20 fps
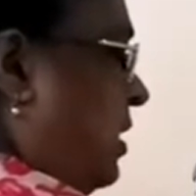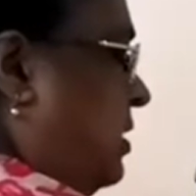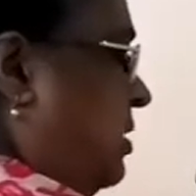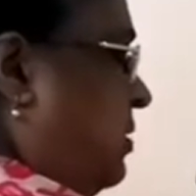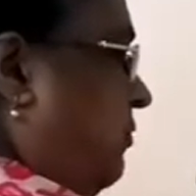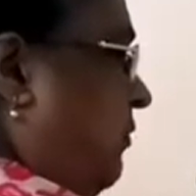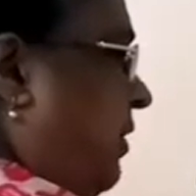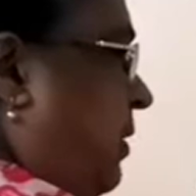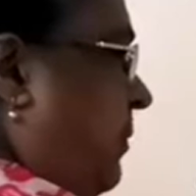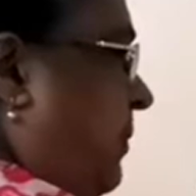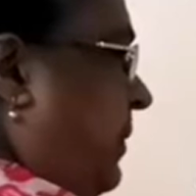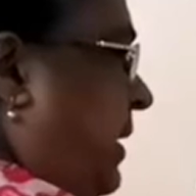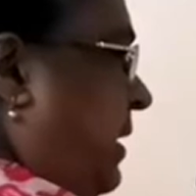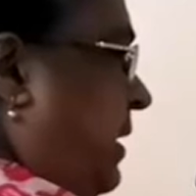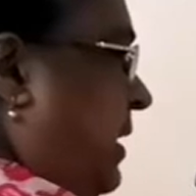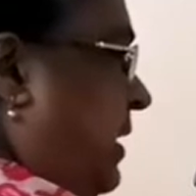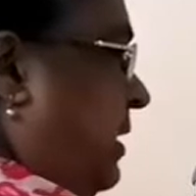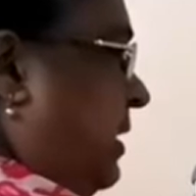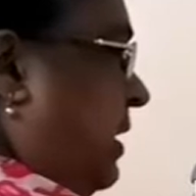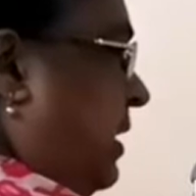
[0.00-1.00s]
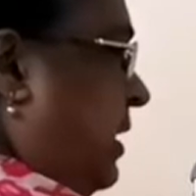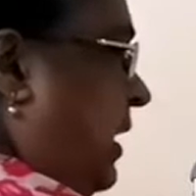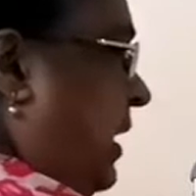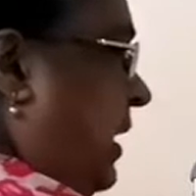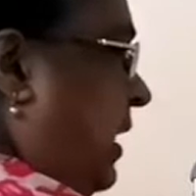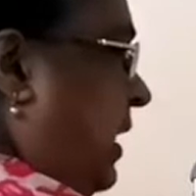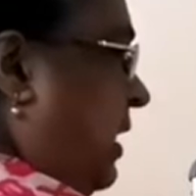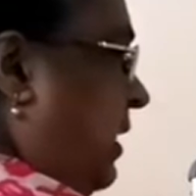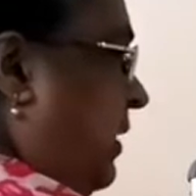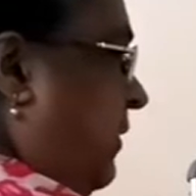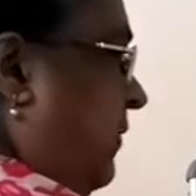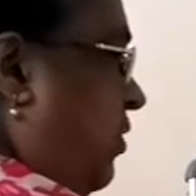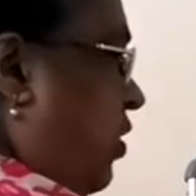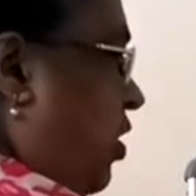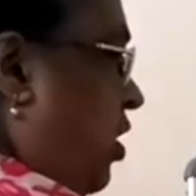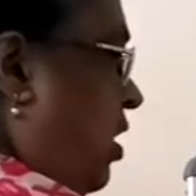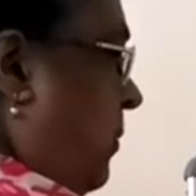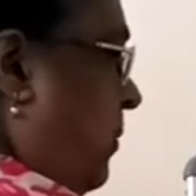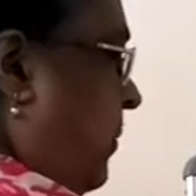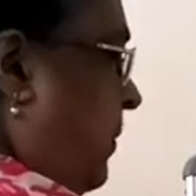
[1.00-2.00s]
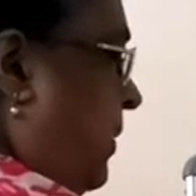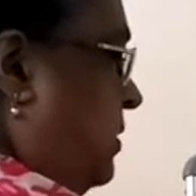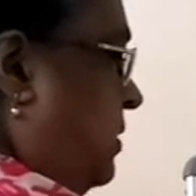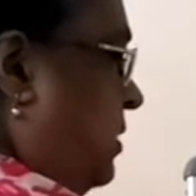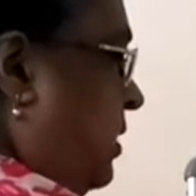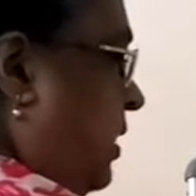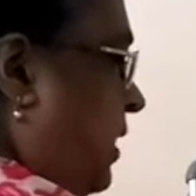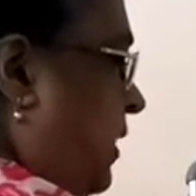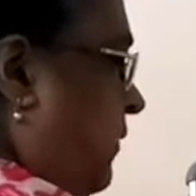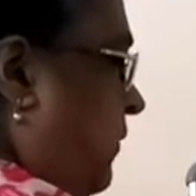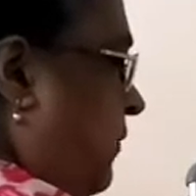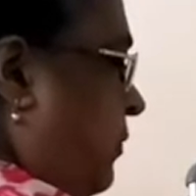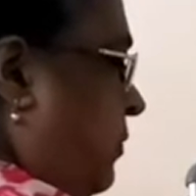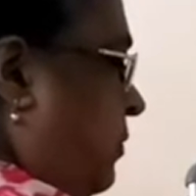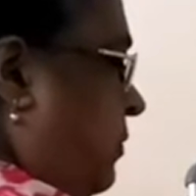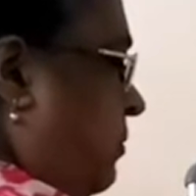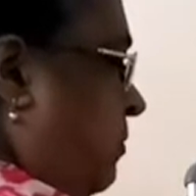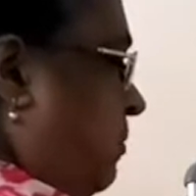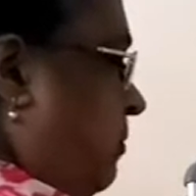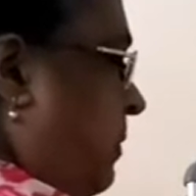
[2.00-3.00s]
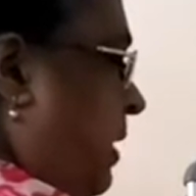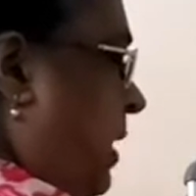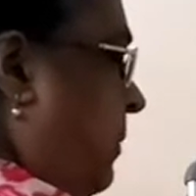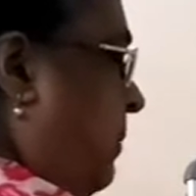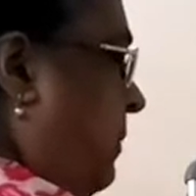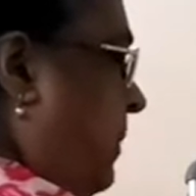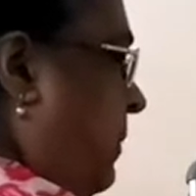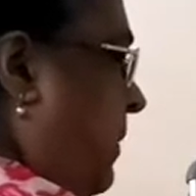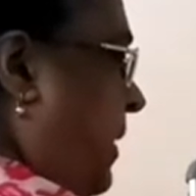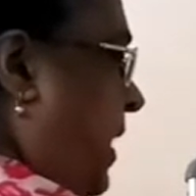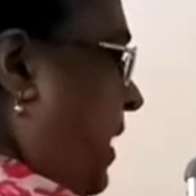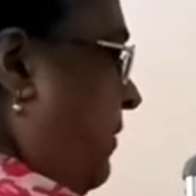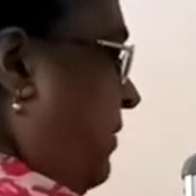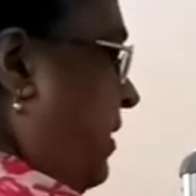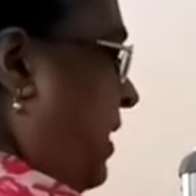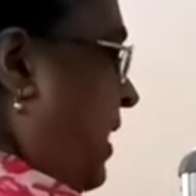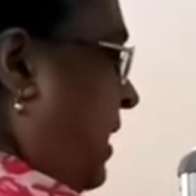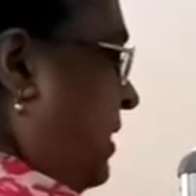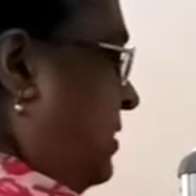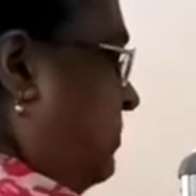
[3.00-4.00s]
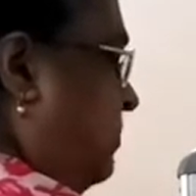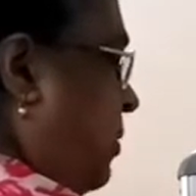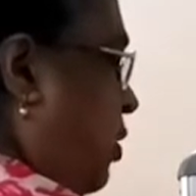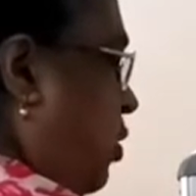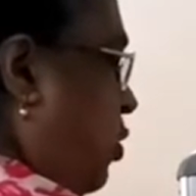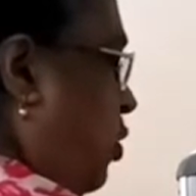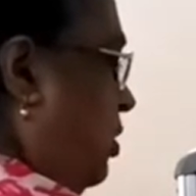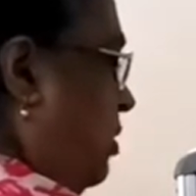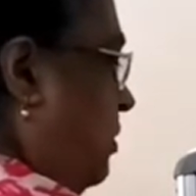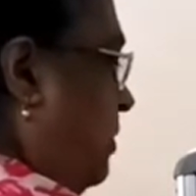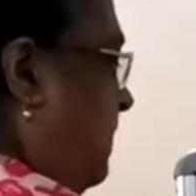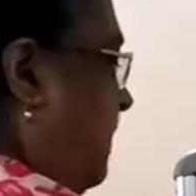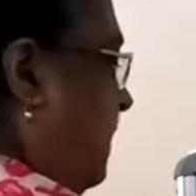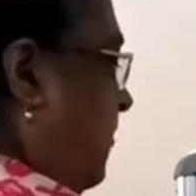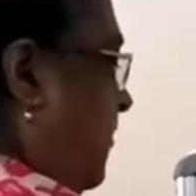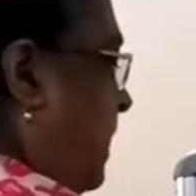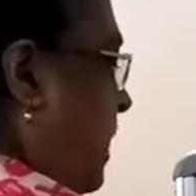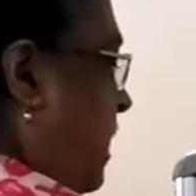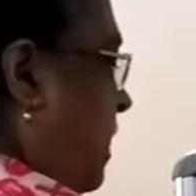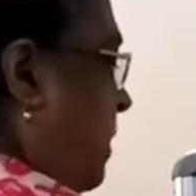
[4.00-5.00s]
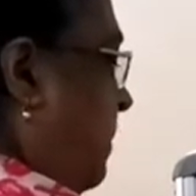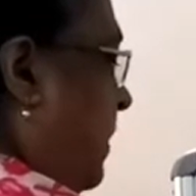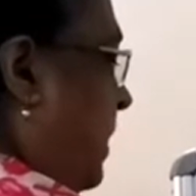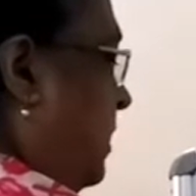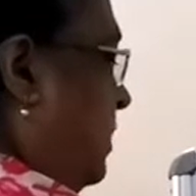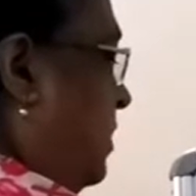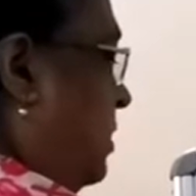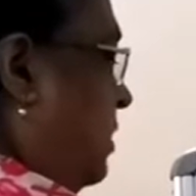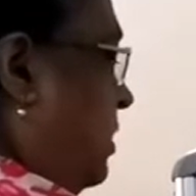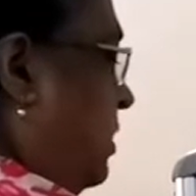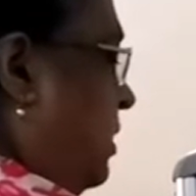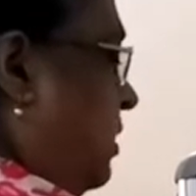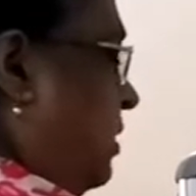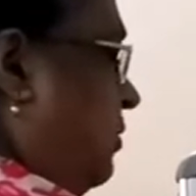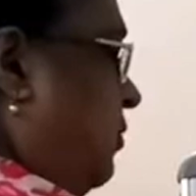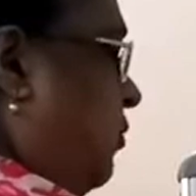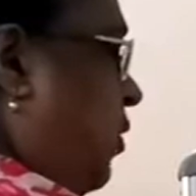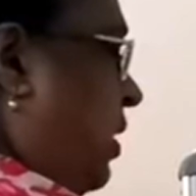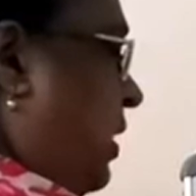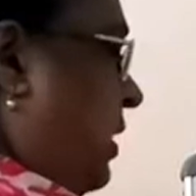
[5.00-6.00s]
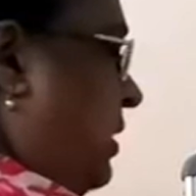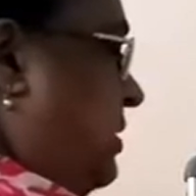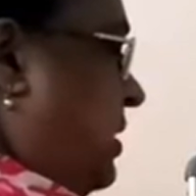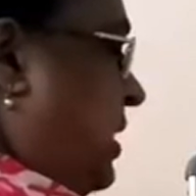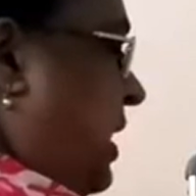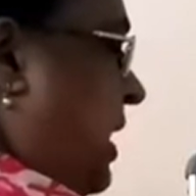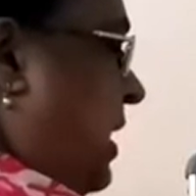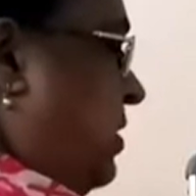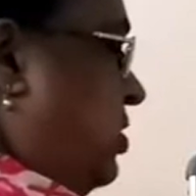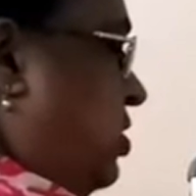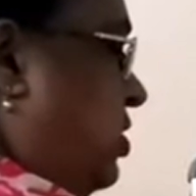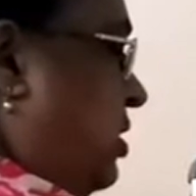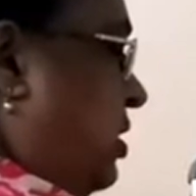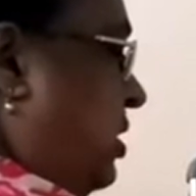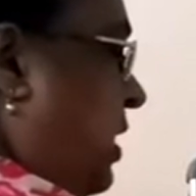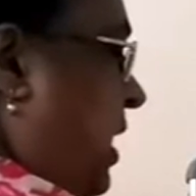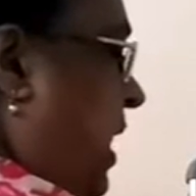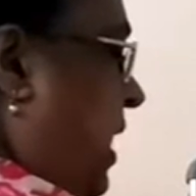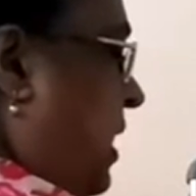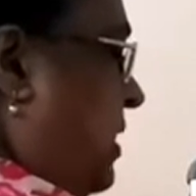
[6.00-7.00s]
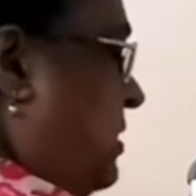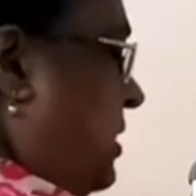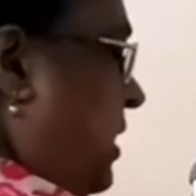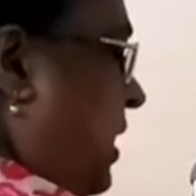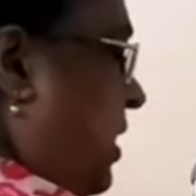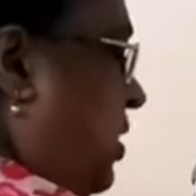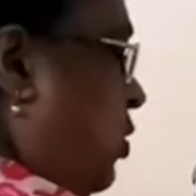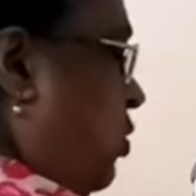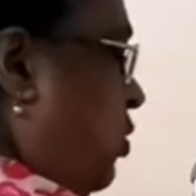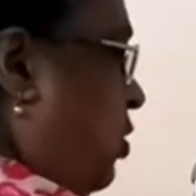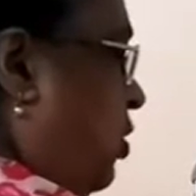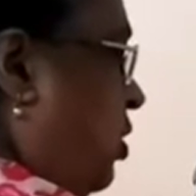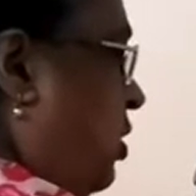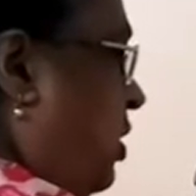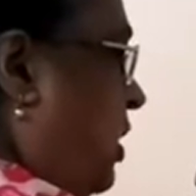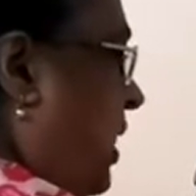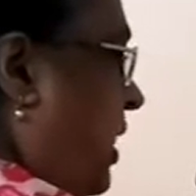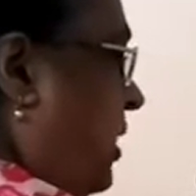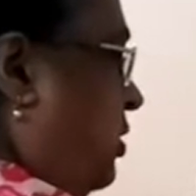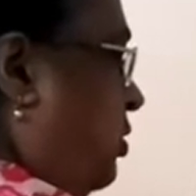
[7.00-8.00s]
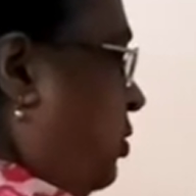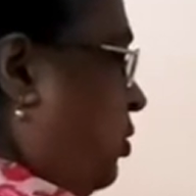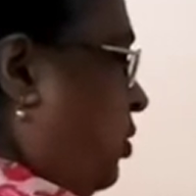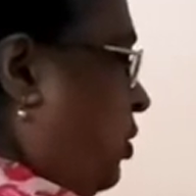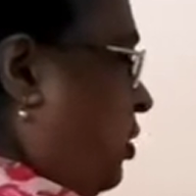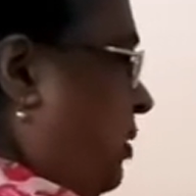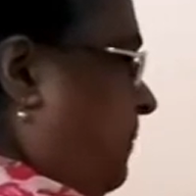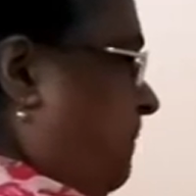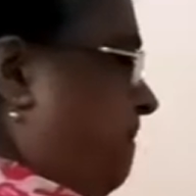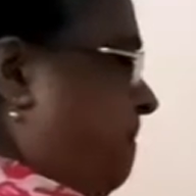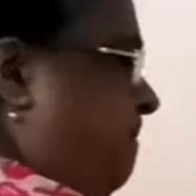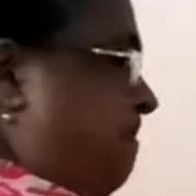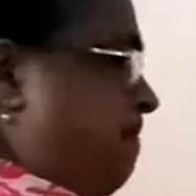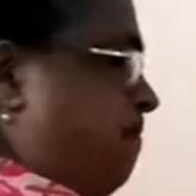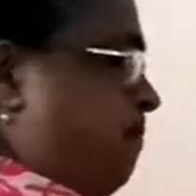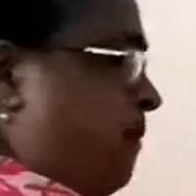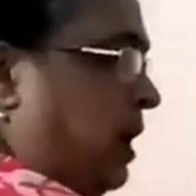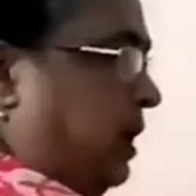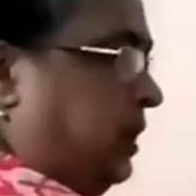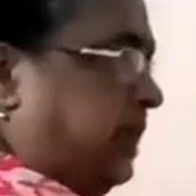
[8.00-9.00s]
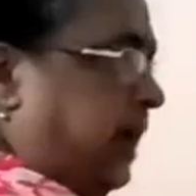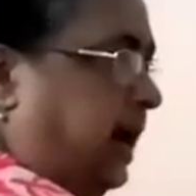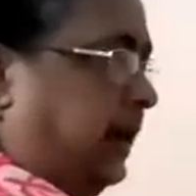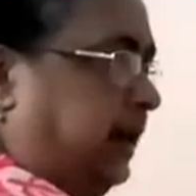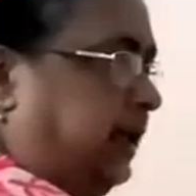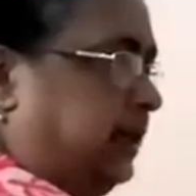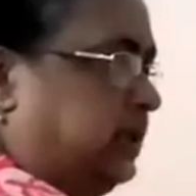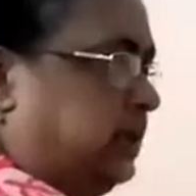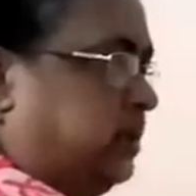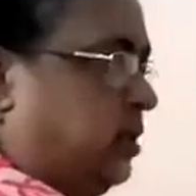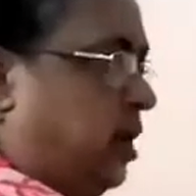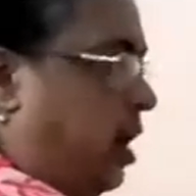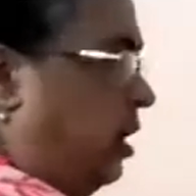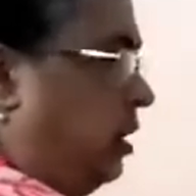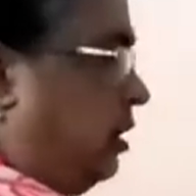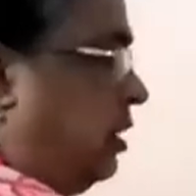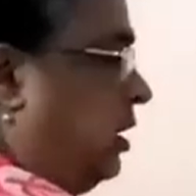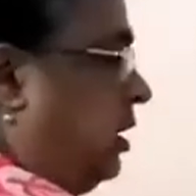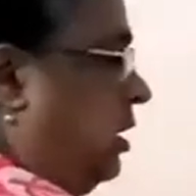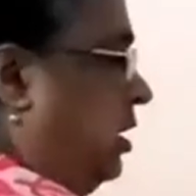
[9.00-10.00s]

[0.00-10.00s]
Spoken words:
will be neither negative nor positive, may be behaving as both. But what is the nature as anode or cathode? That is not